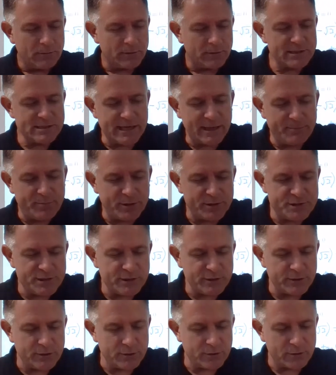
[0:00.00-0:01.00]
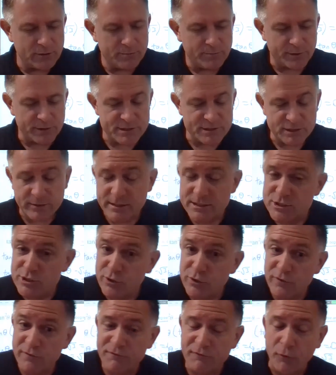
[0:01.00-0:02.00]
Where does that put you? Puts you at
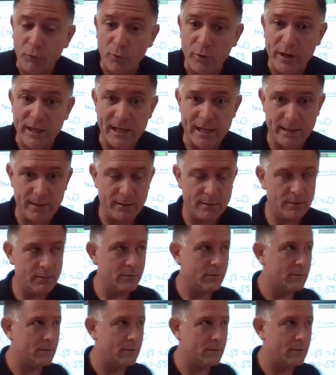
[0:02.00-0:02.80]
240.